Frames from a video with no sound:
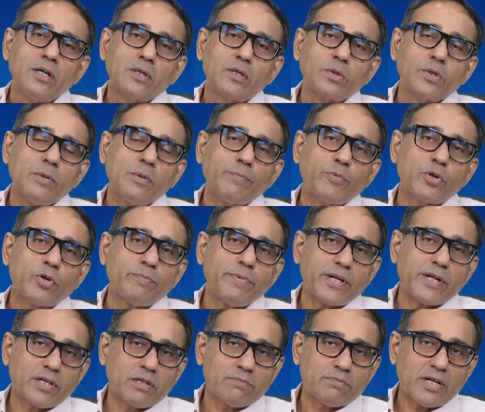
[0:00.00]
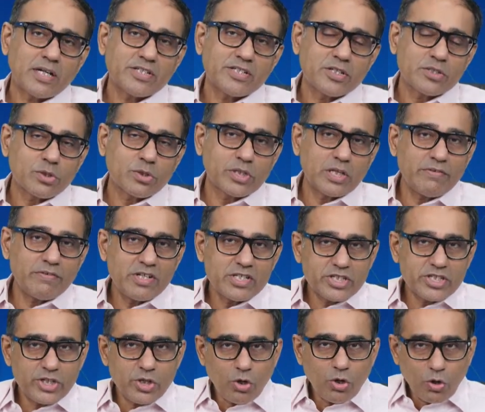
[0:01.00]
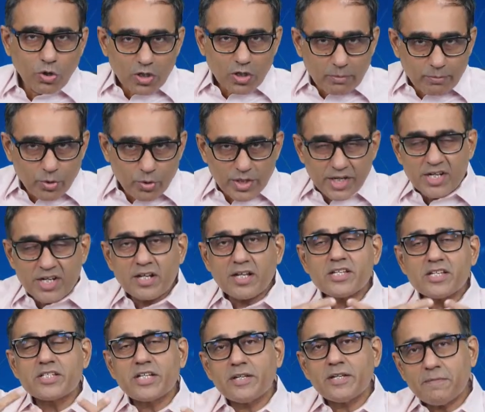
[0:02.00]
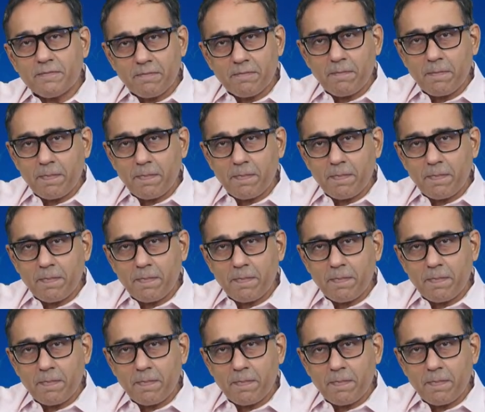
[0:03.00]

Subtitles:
to report better margins. So they will see order book increasing,